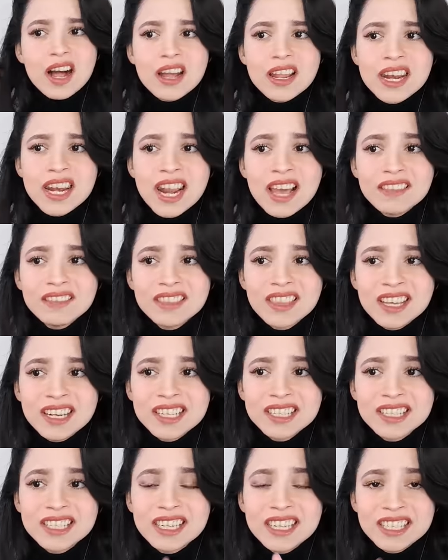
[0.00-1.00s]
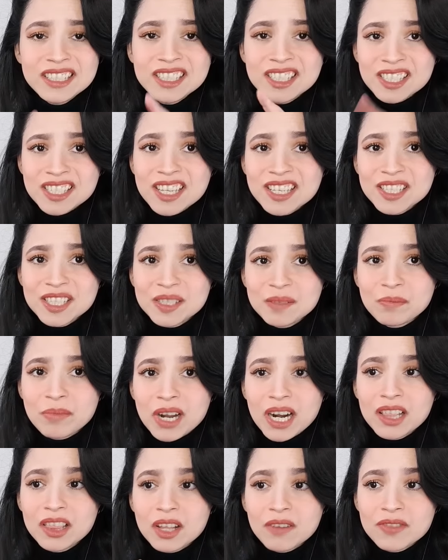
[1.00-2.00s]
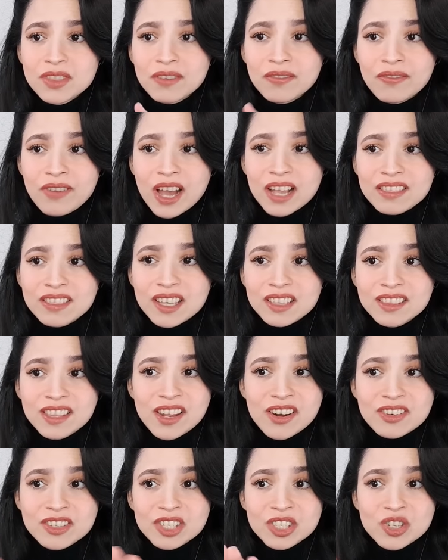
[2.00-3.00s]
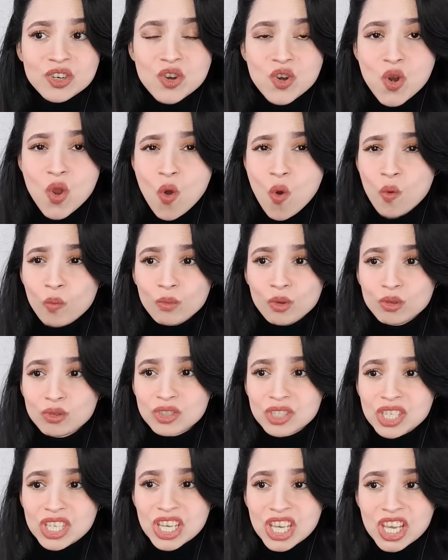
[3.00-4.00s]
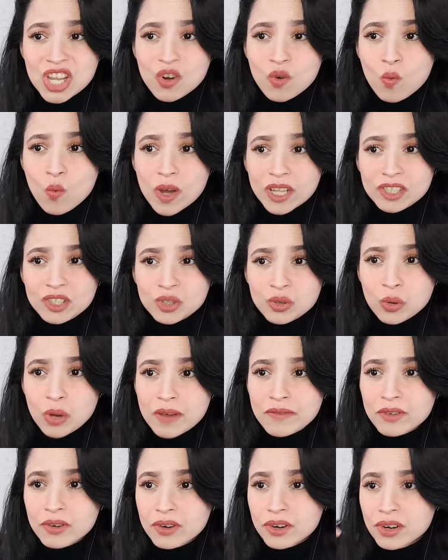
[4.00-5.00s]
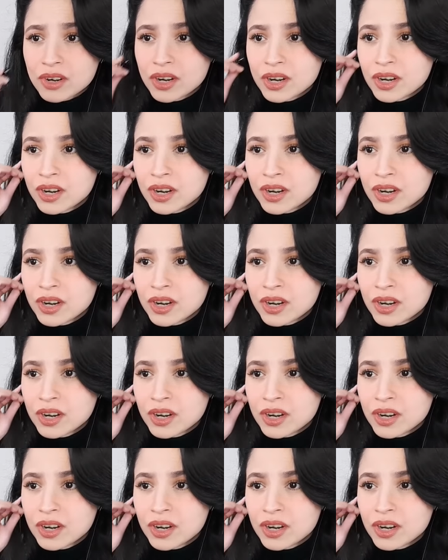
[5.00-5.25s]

Not that it needs it, but I love the fact that there's no music here whatsoever.